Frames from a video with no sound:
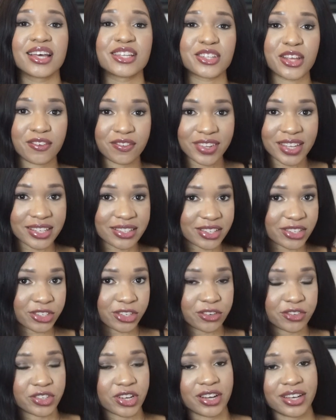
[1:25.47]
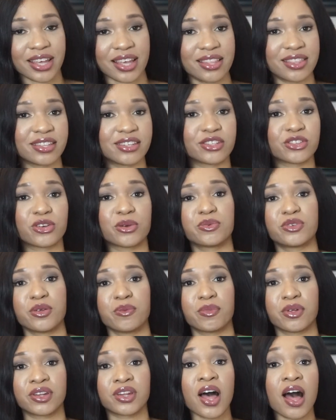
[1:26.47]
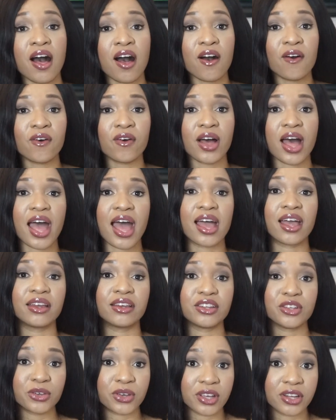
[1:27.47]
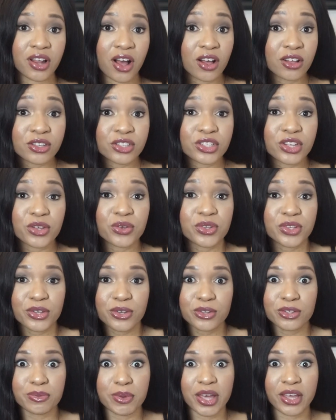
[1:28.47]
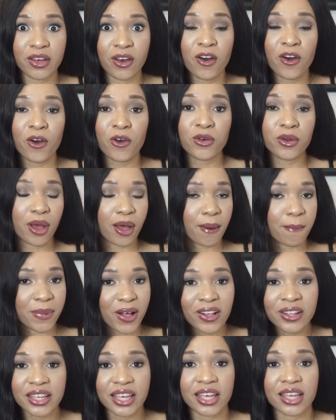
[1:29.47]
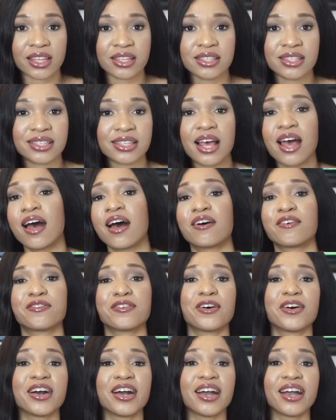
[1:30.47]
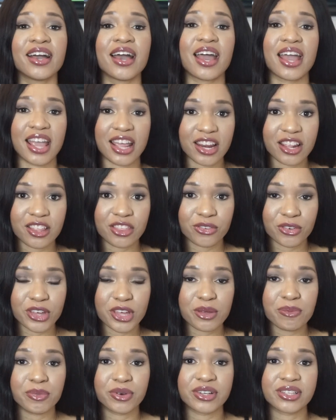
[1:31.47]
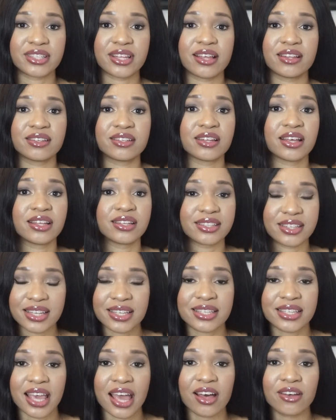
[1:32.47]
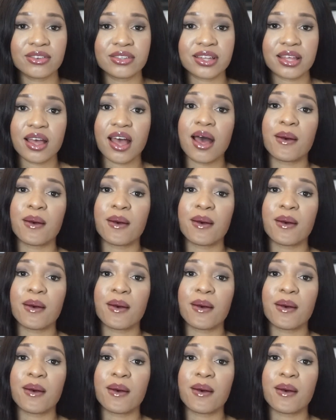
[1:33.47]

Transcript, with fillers: So I've linked to Surfshark in the description below, and you can also use my code BALKANS for 83% discount